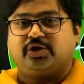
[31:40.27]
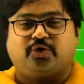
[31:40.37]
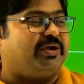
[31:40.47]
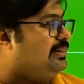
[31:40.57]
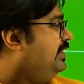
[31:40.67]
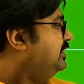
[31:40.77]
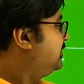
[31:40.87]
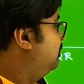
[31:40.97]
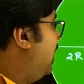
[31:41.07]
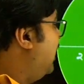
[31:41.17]
when
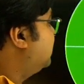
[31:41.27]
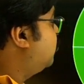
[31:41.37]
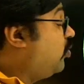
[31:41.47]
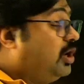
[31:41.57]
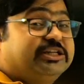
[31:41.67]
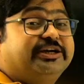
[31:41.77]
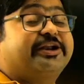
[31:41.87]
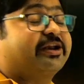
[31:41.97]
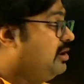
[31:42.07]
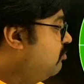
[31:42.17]
this mass wasn't
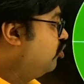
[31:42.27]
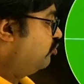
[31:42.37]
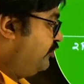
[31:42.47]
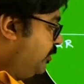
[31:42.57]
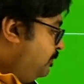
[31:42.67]
removed.